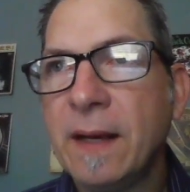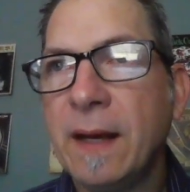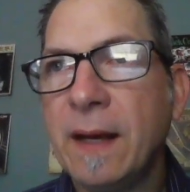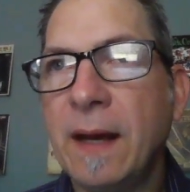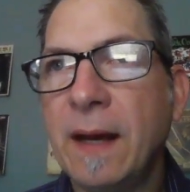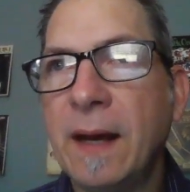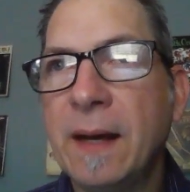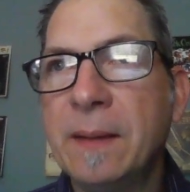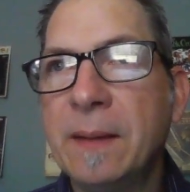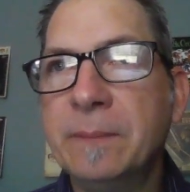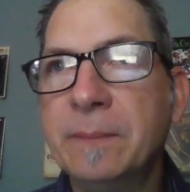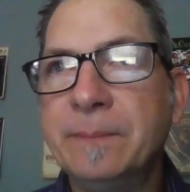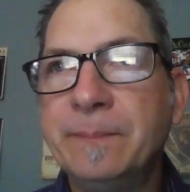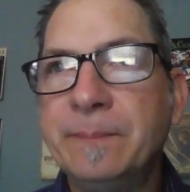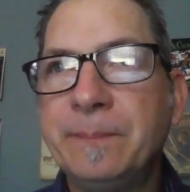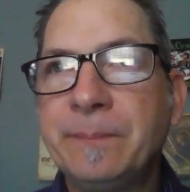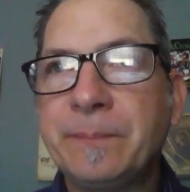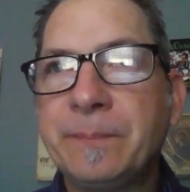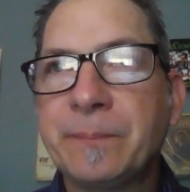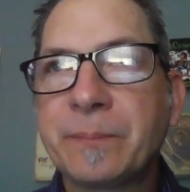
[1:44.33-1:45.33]

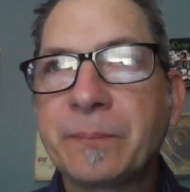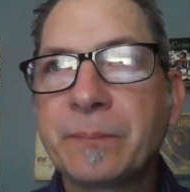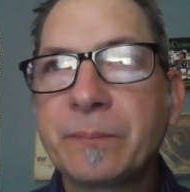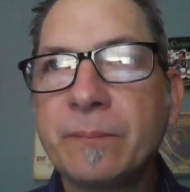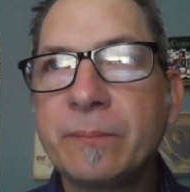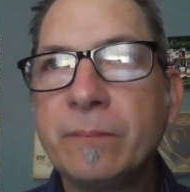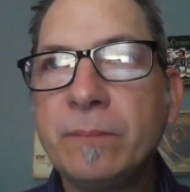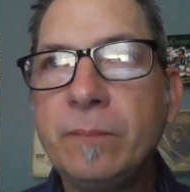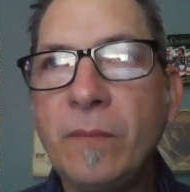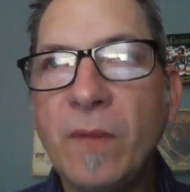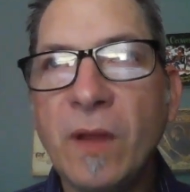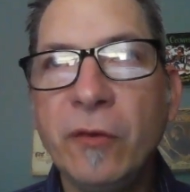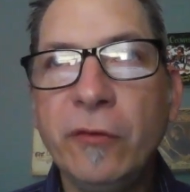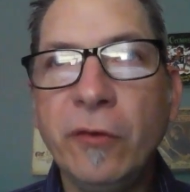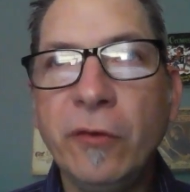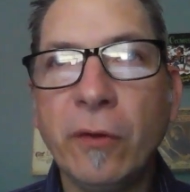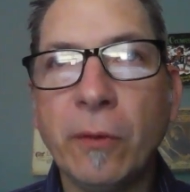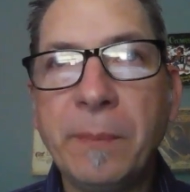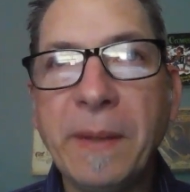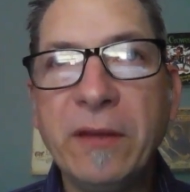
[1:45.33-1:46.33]

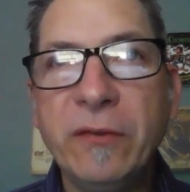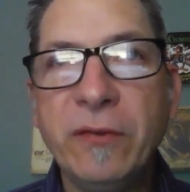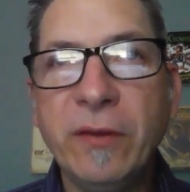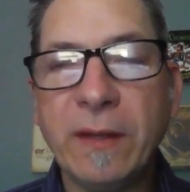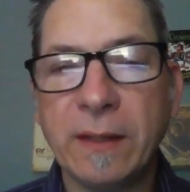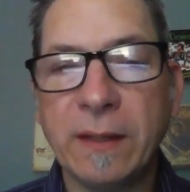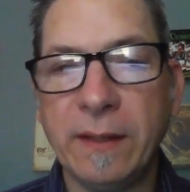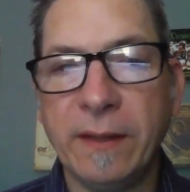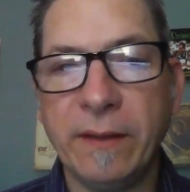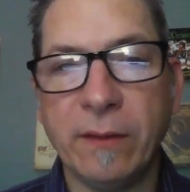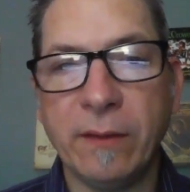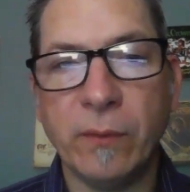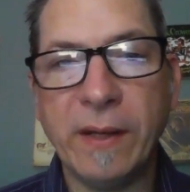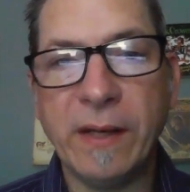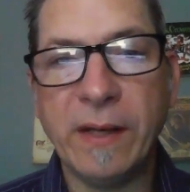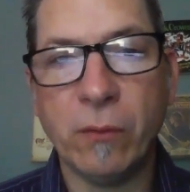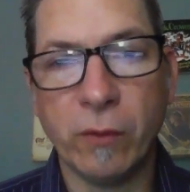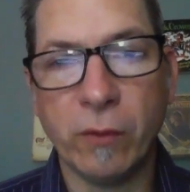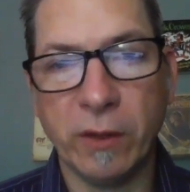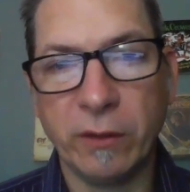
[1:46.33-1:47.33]
So basically, the
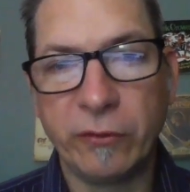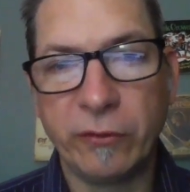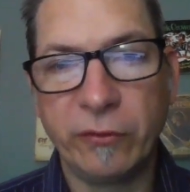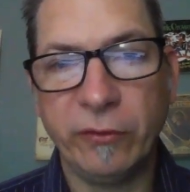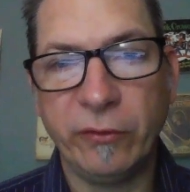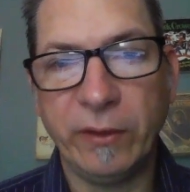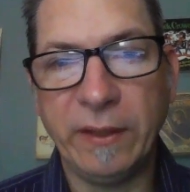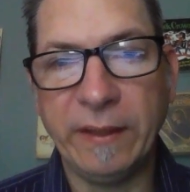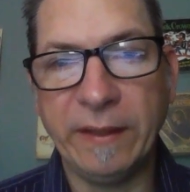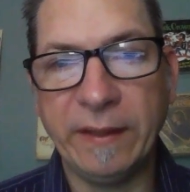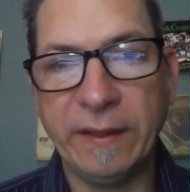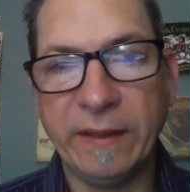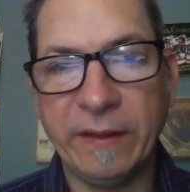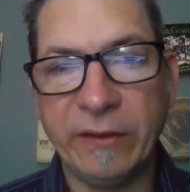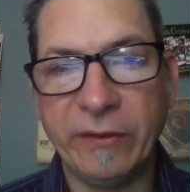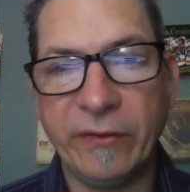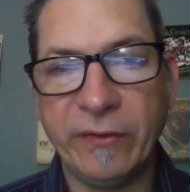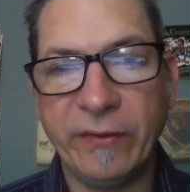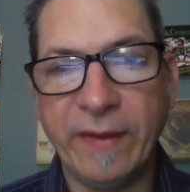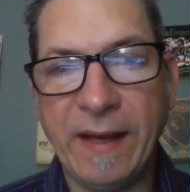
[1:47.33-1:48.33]
way it works
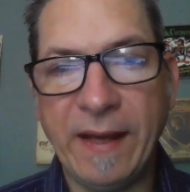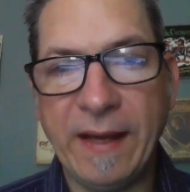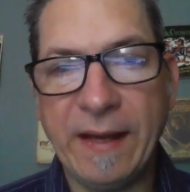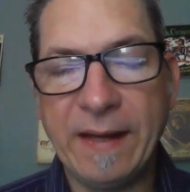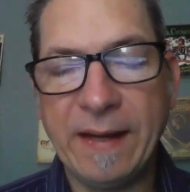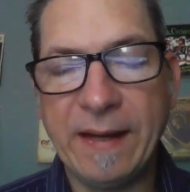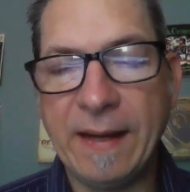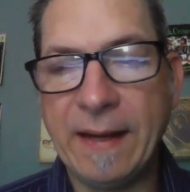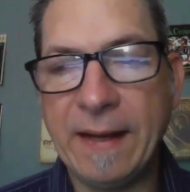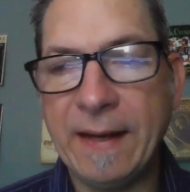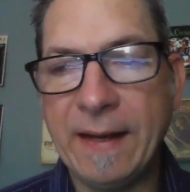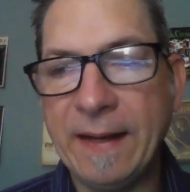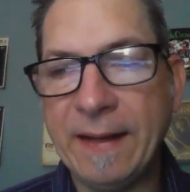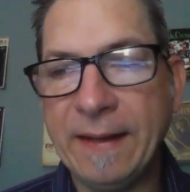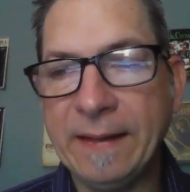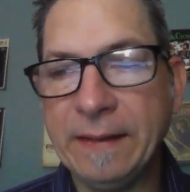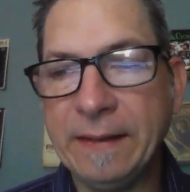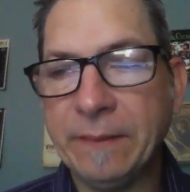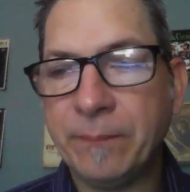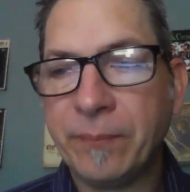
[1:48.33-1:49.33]
is that
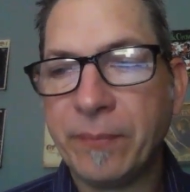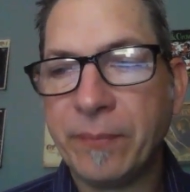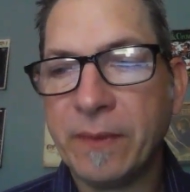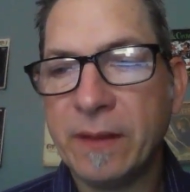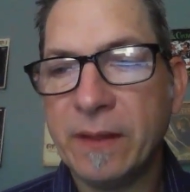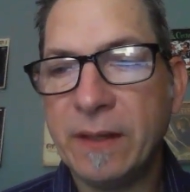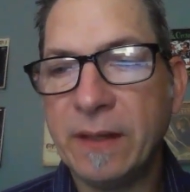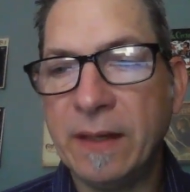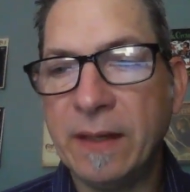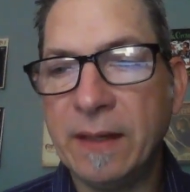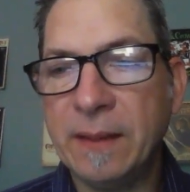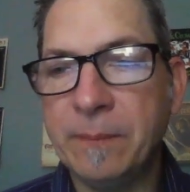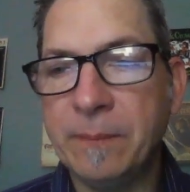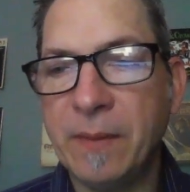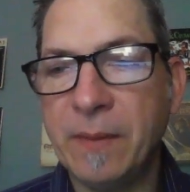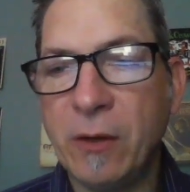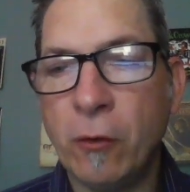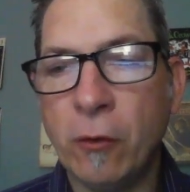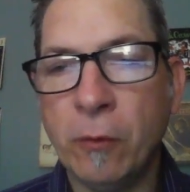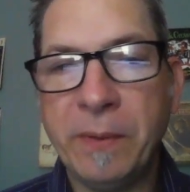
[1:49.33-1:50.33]
I
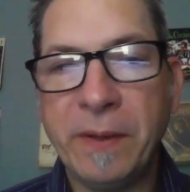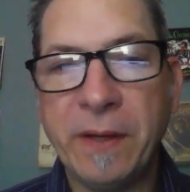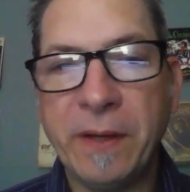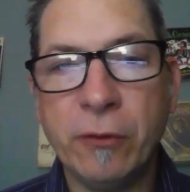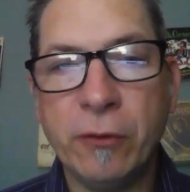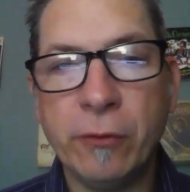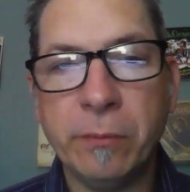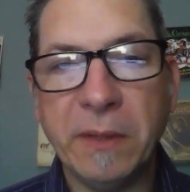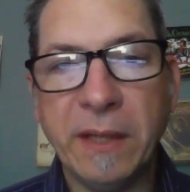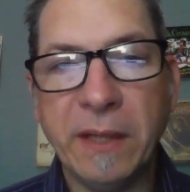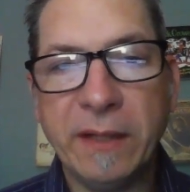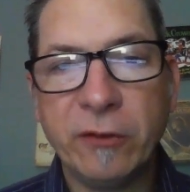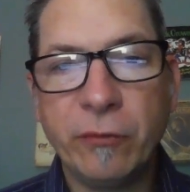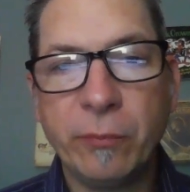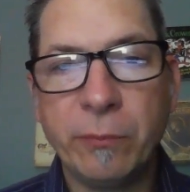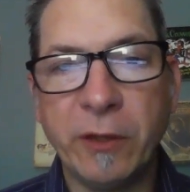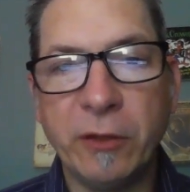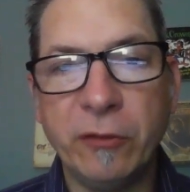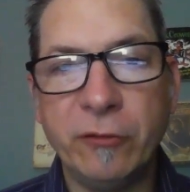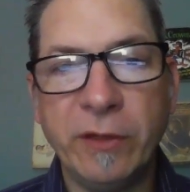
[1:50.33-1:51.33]
open a new blank
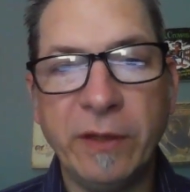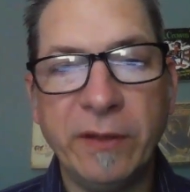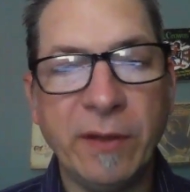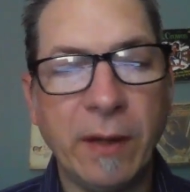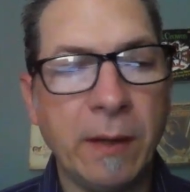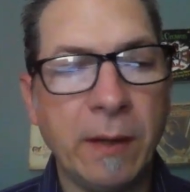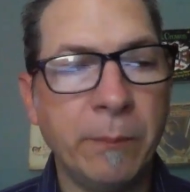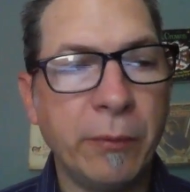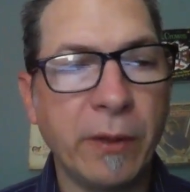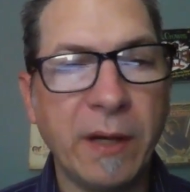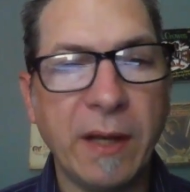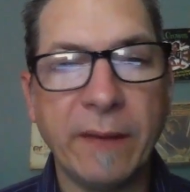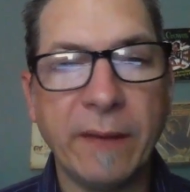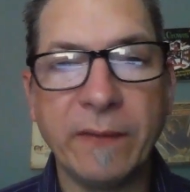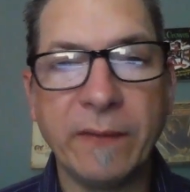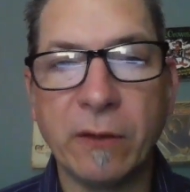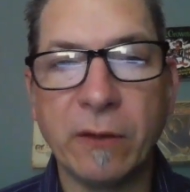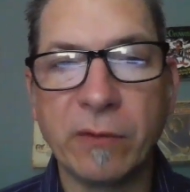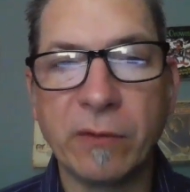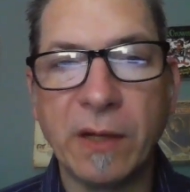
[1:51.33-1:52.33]
spreadsheet. I'll put it on
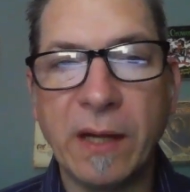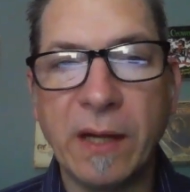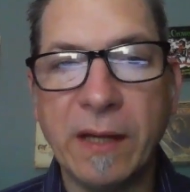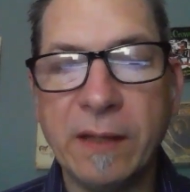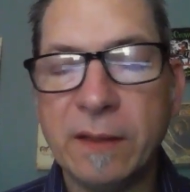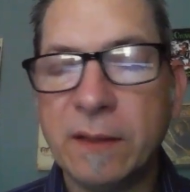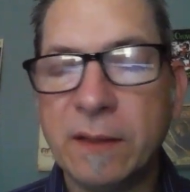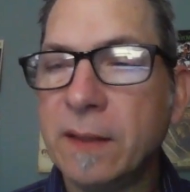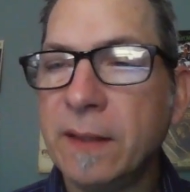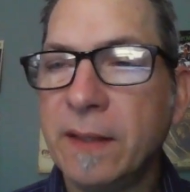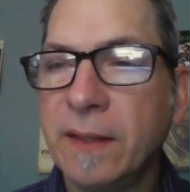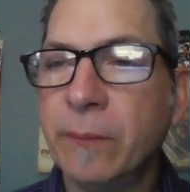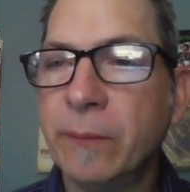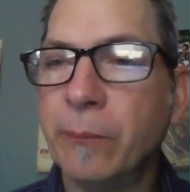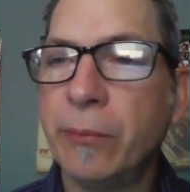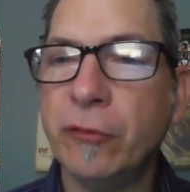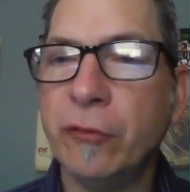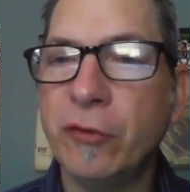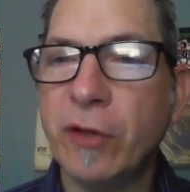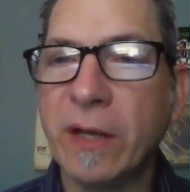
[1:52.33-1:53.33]
the overhead
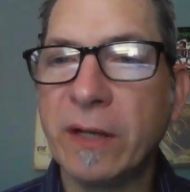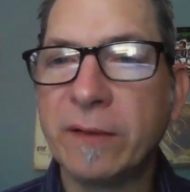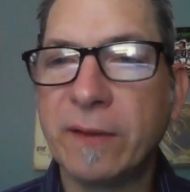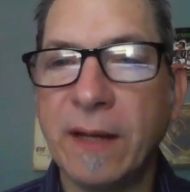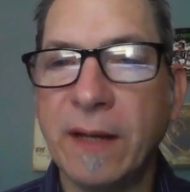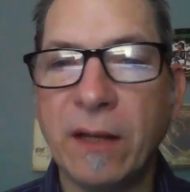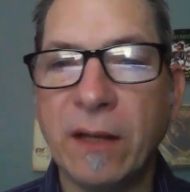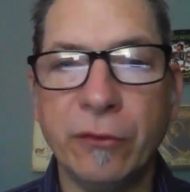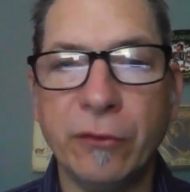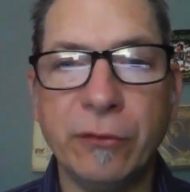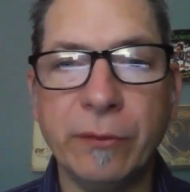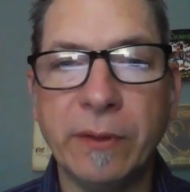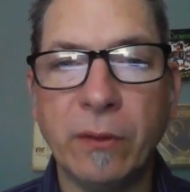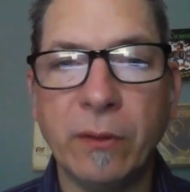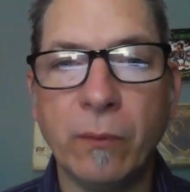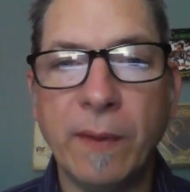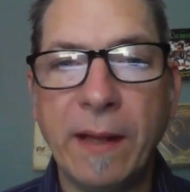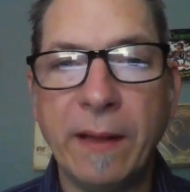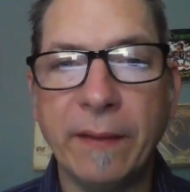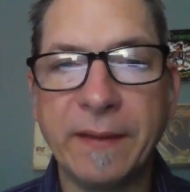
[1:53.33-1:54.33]
and project, and I'll do
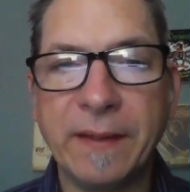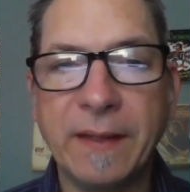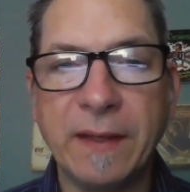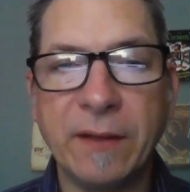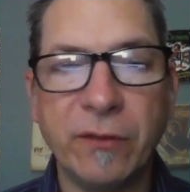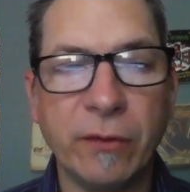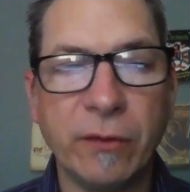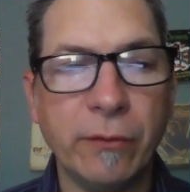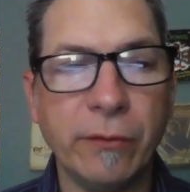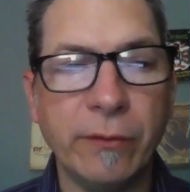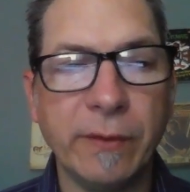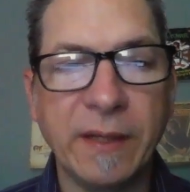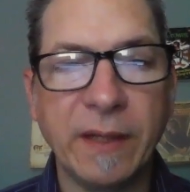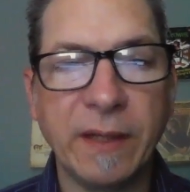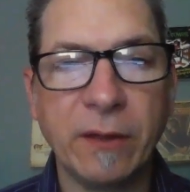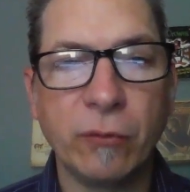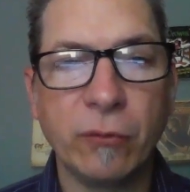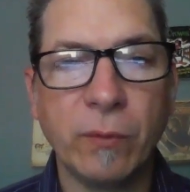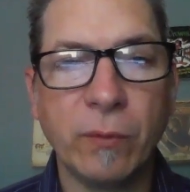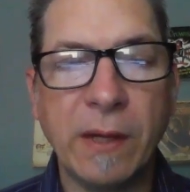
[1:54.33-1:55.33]
it while the kids are doing
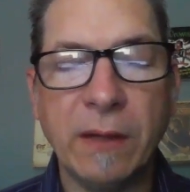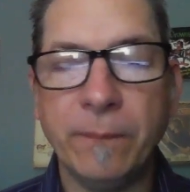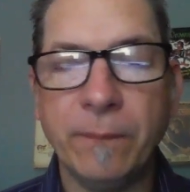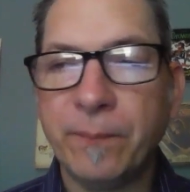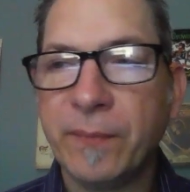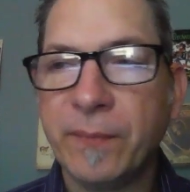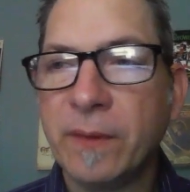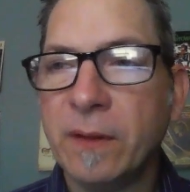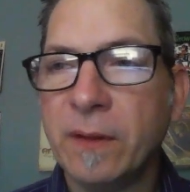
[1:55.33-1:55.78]
it as well.